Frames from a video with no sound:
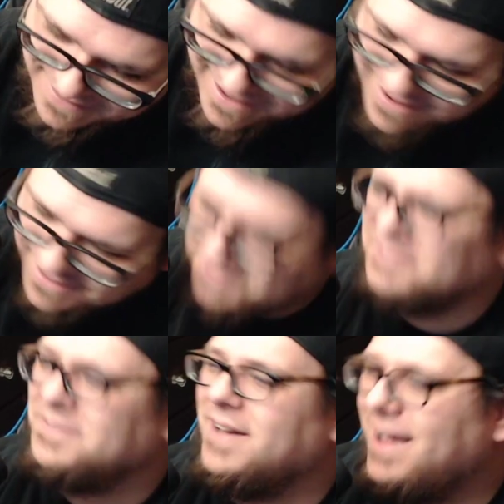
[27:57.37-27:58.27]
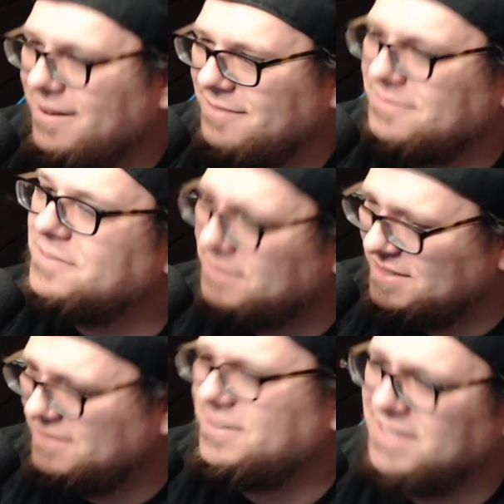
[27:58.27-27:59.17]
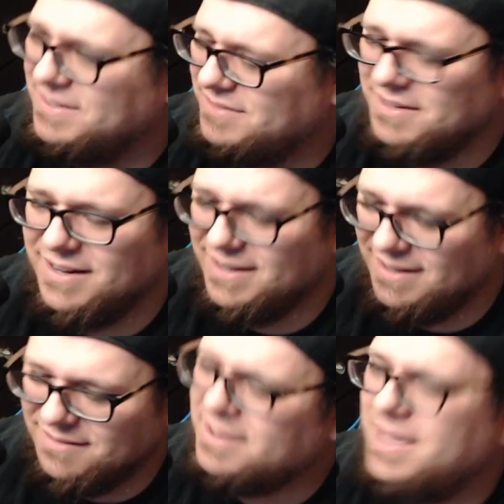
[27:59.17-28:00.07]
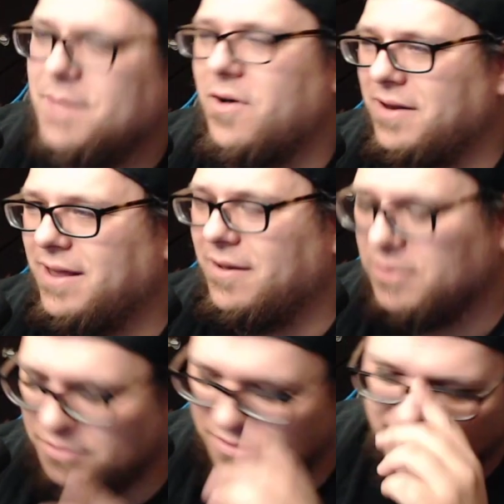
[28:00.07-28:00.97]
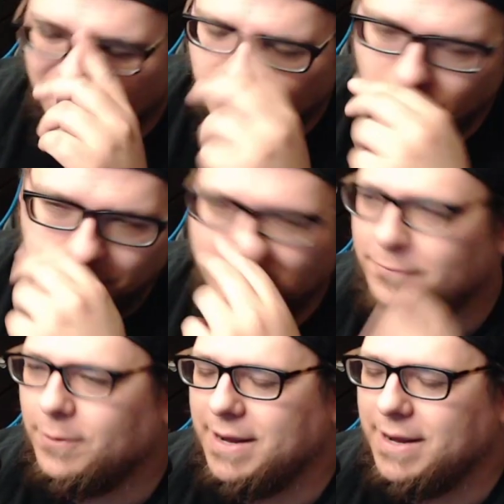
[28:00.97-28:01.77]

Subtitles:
Survive, Resident Evil. Come on now. Throw me a freaking